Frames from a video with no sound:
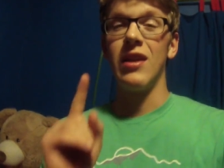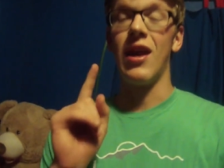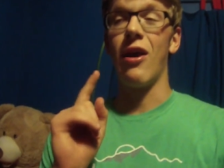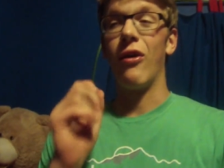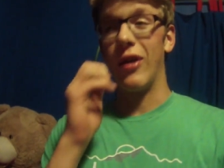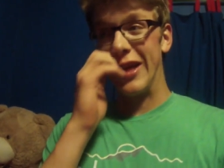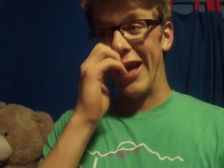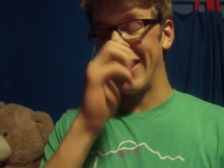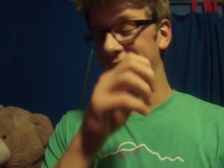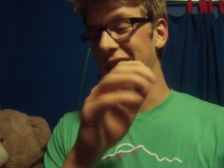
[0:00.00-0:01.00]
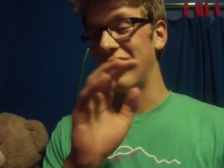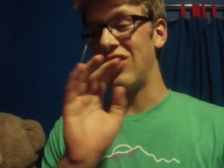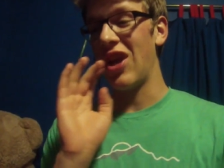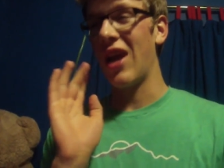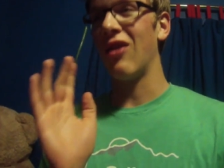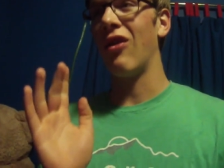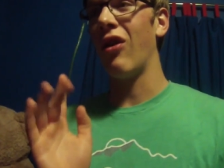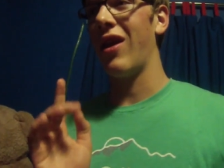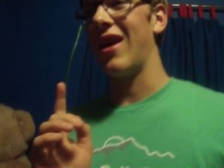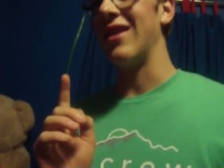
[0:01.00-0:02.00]
Now, yes, his
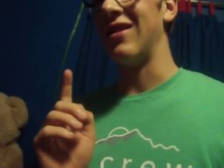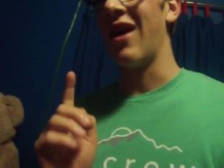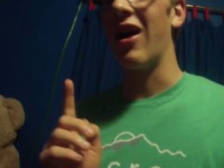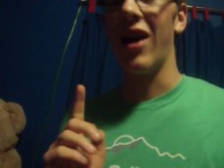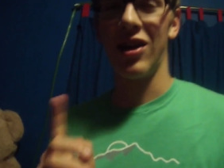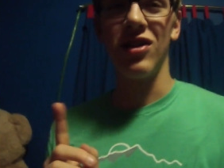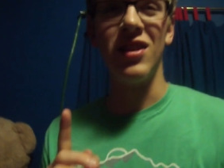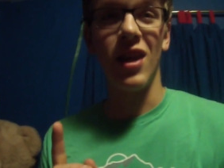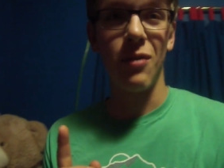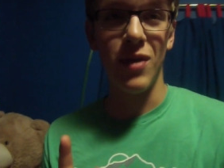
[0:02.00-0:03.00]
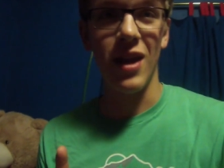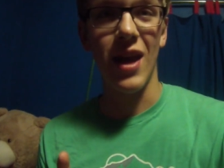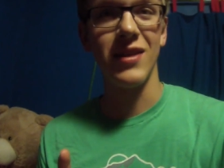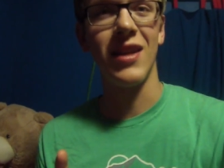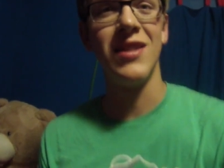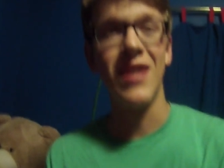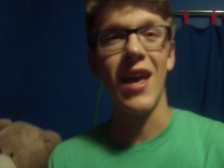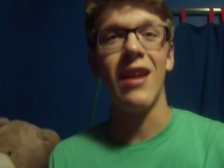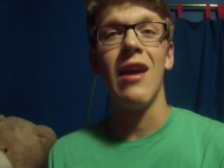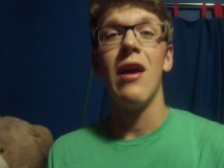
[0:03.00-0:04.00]
channel is not actually set up yet, as I said,